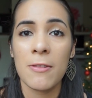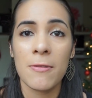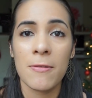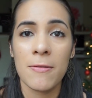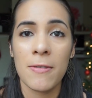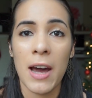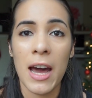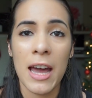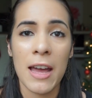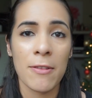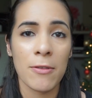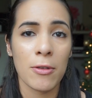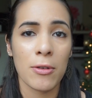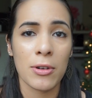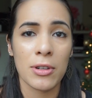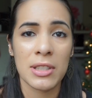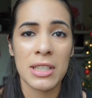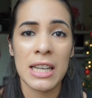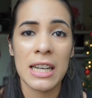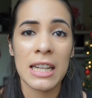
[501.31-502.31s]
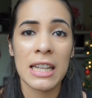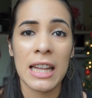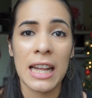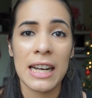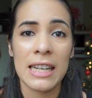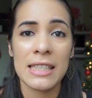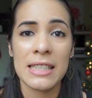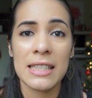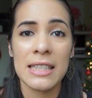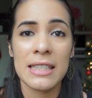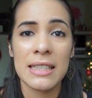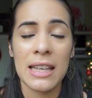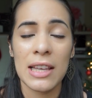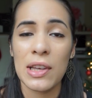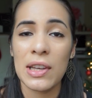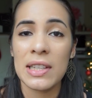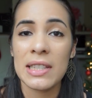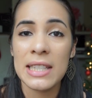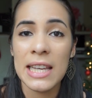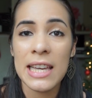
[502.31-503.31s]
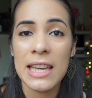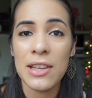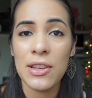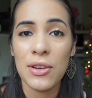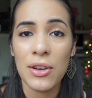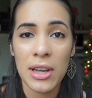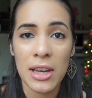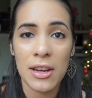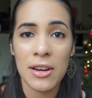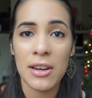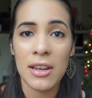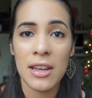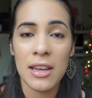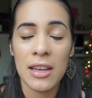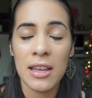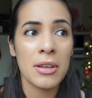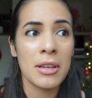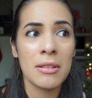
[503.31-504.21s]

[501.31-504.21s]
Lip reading: 5, or 10 classes that you can take in your area.